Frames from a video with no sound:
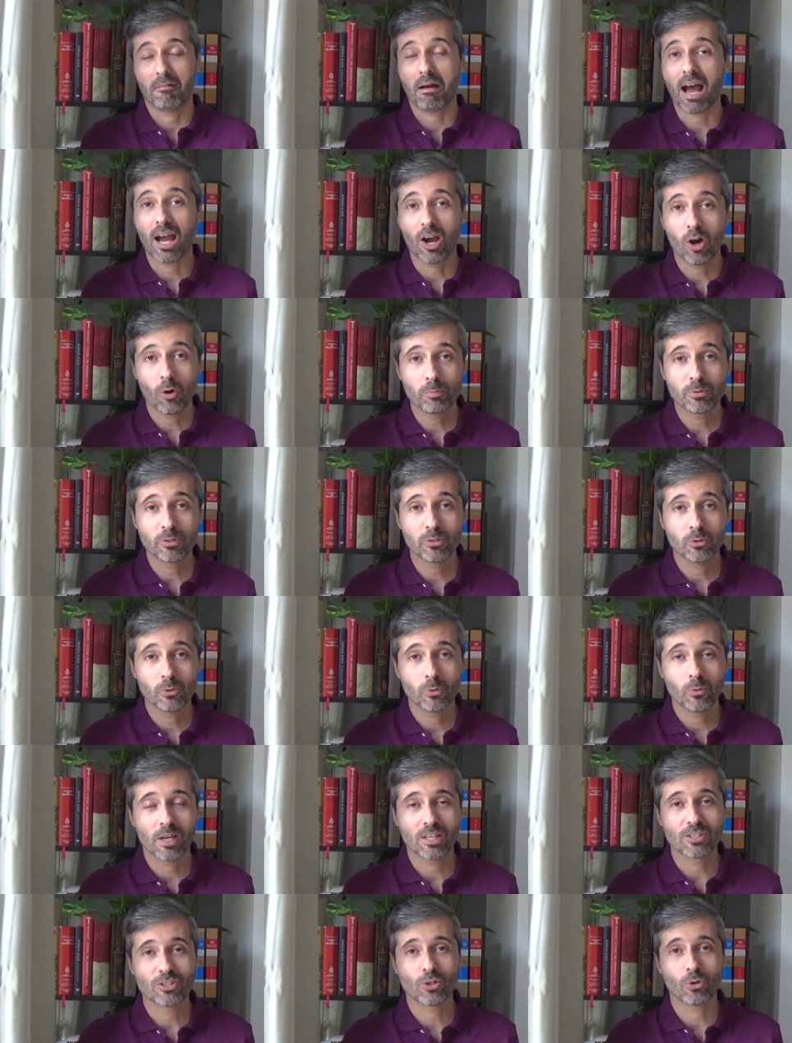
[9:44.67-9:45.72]
I hope you
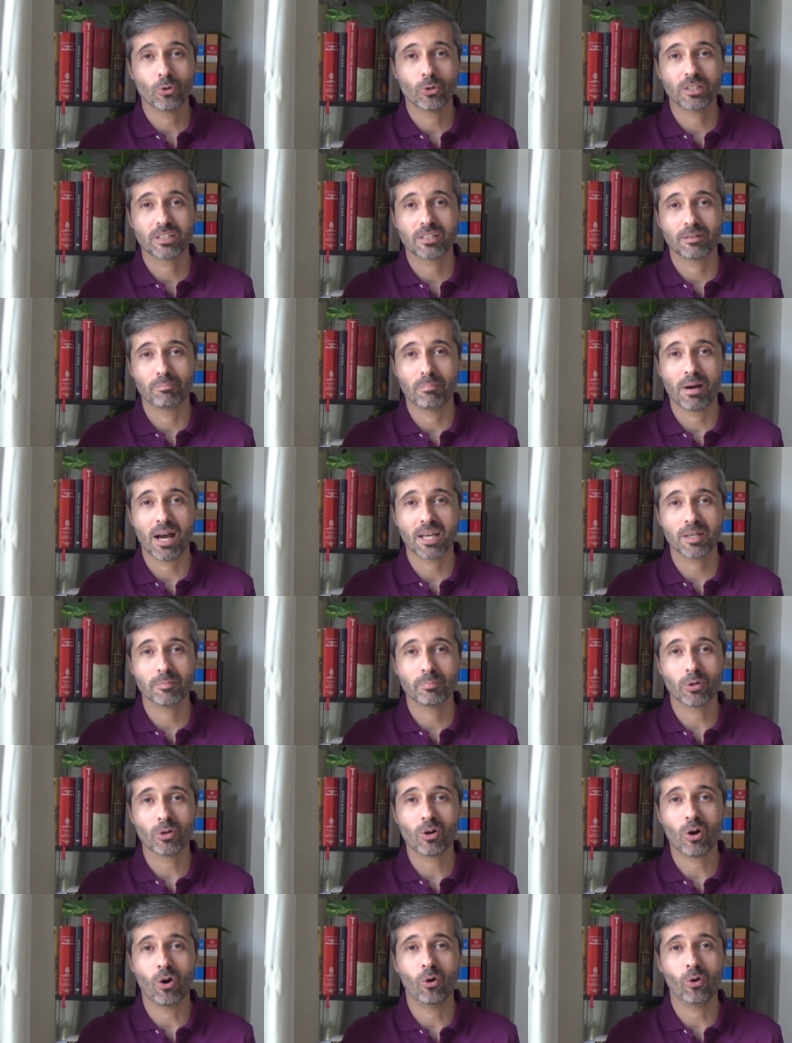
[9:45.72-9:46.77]
enjoyed my
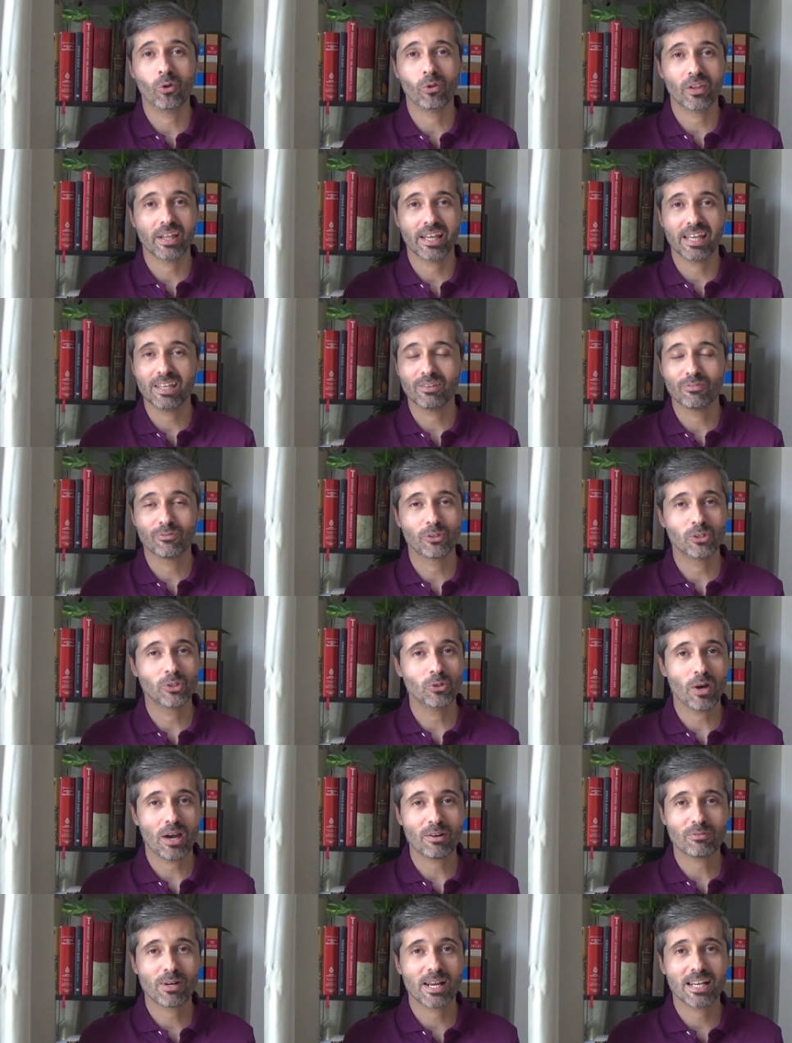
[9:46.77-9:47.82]
book haul. If you
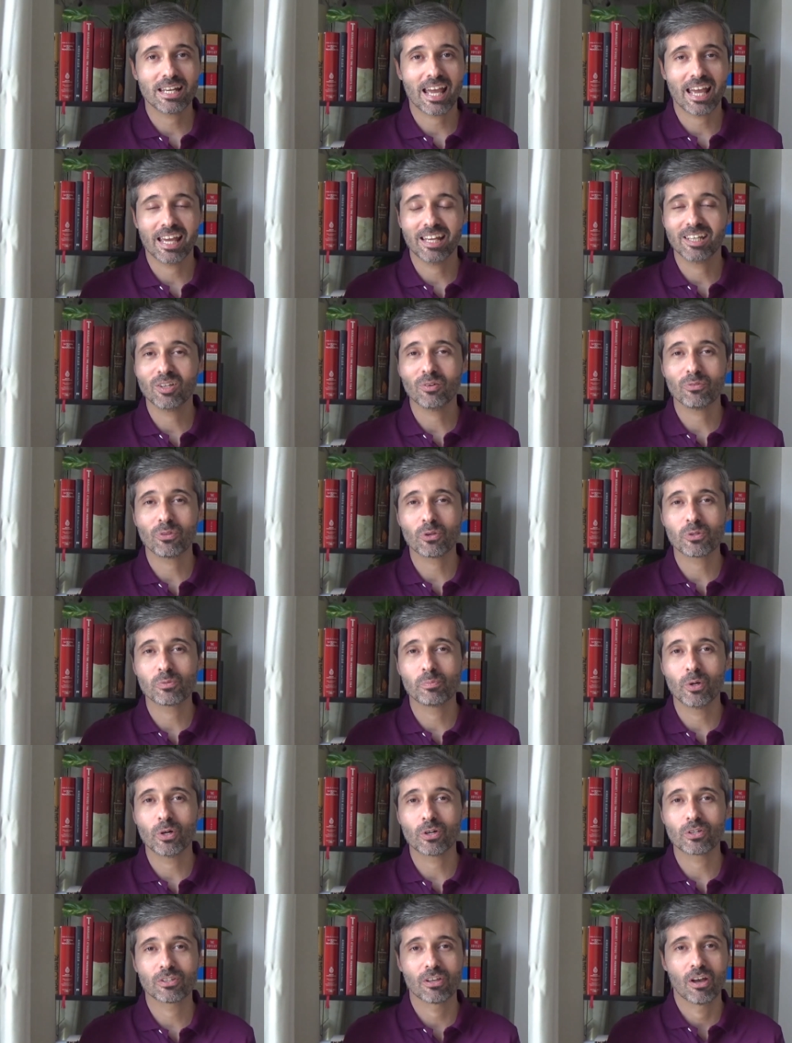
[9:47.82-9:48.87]
have read any of those
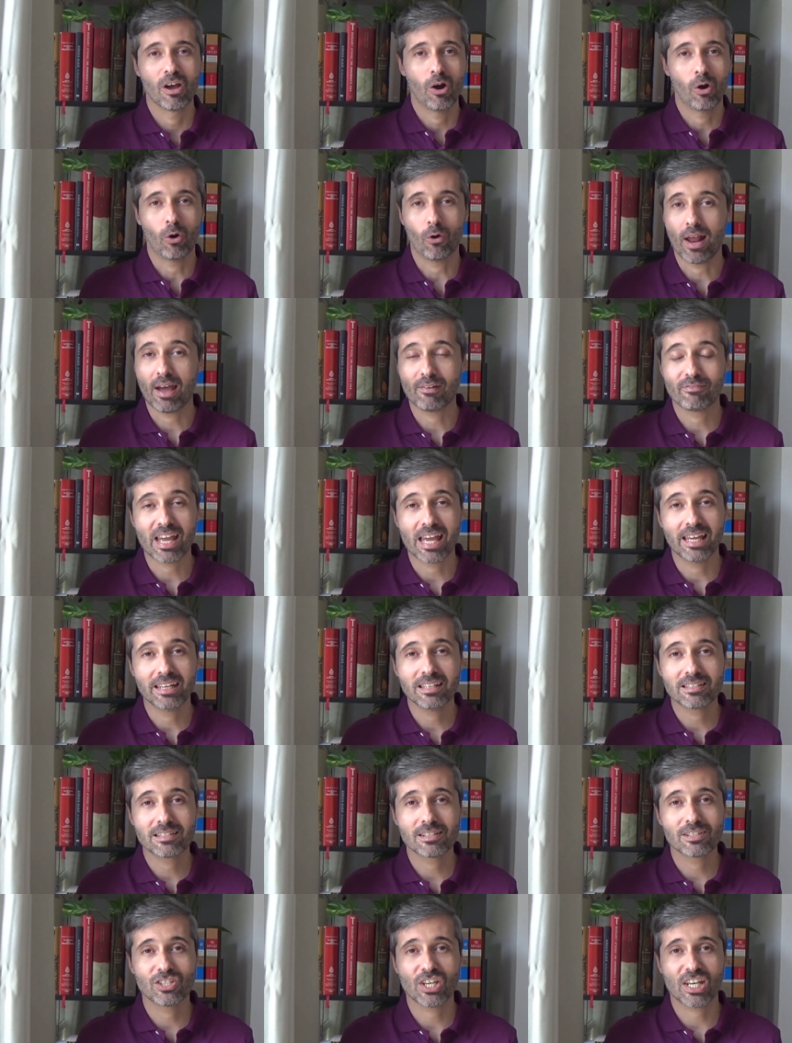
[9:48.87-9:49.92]
books or have any
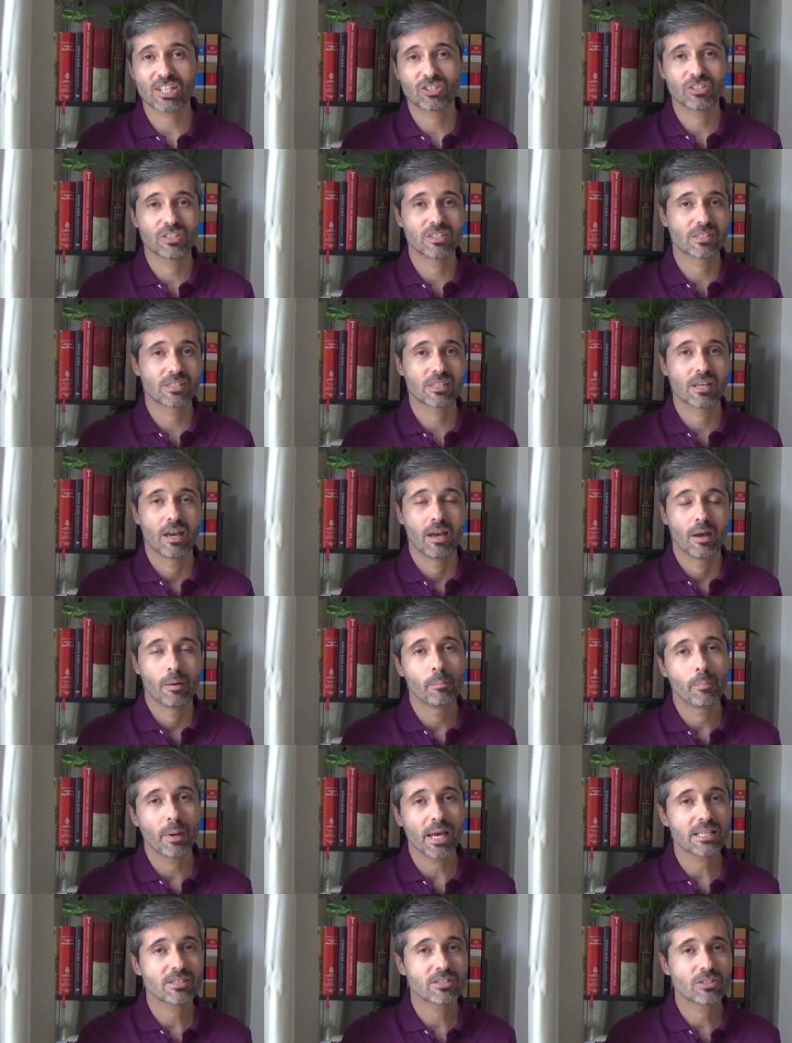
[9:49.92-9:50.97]
suggestions
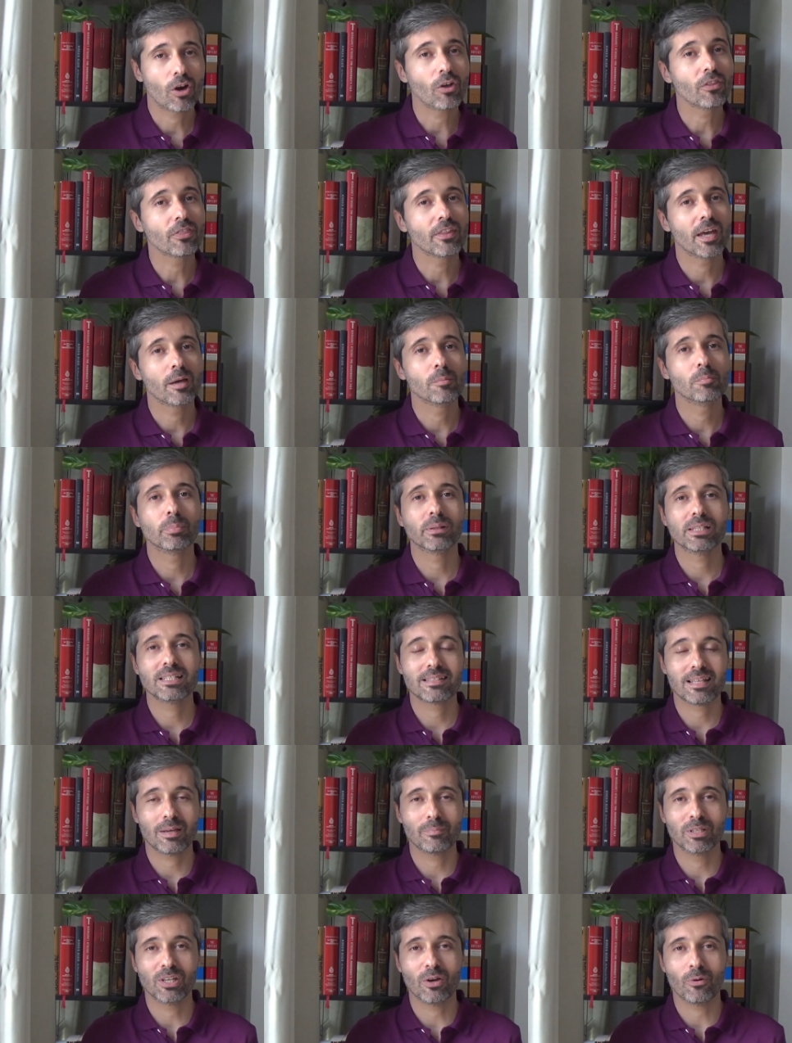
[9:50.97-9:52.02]
based on them, please
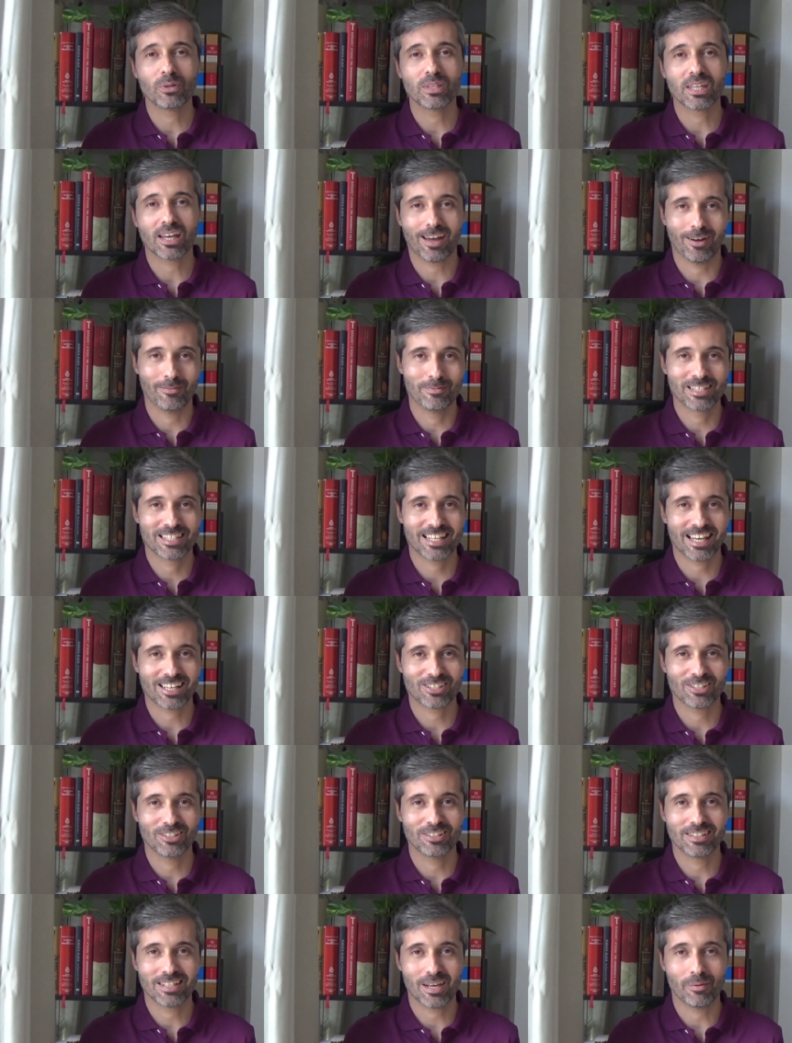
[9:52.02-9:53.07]
let me know in the comment
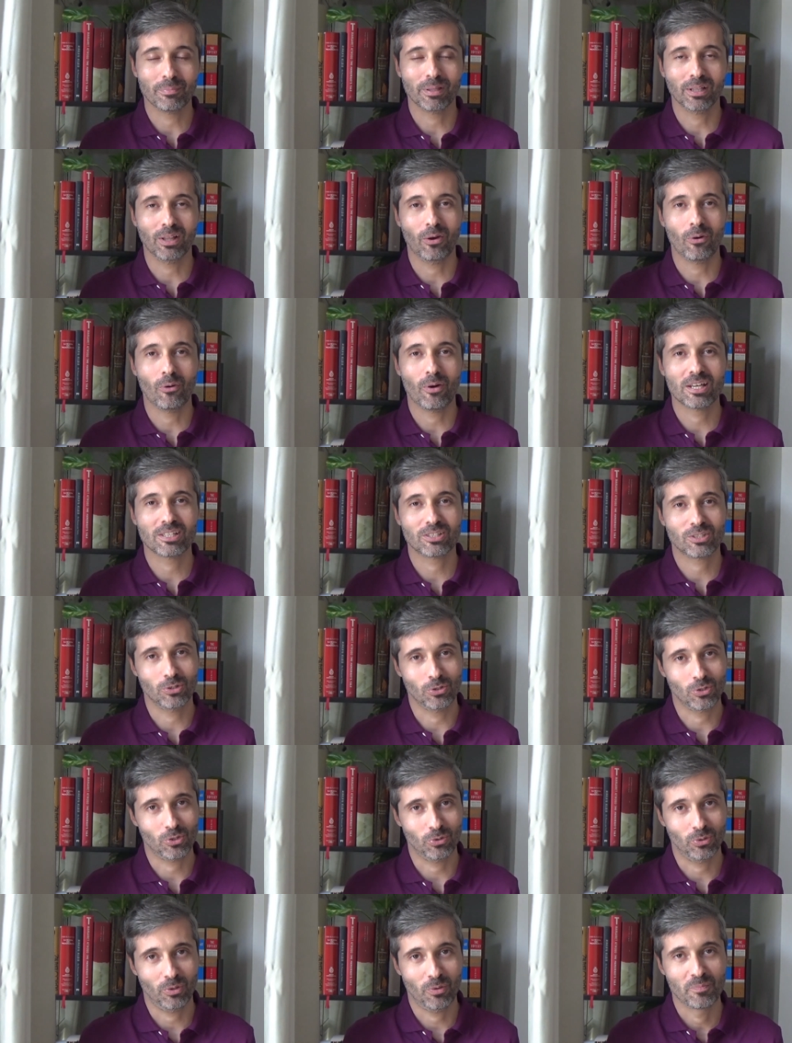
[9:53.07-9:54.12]
section down below as
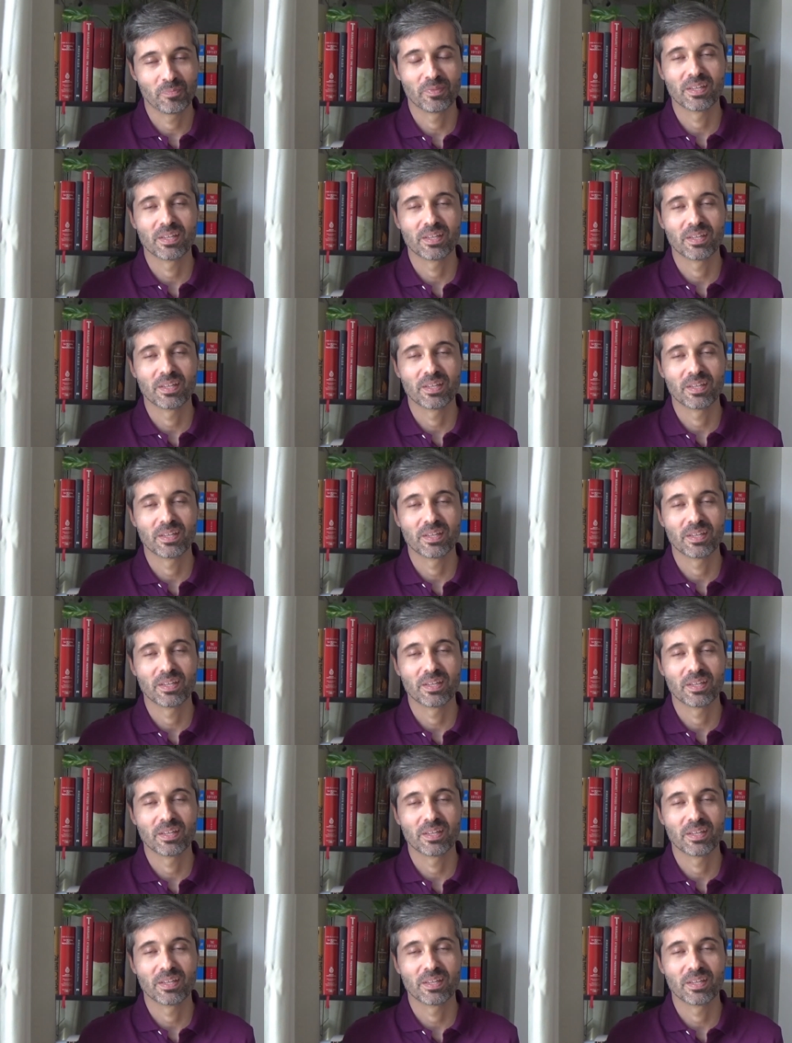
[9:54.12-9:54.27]
usual.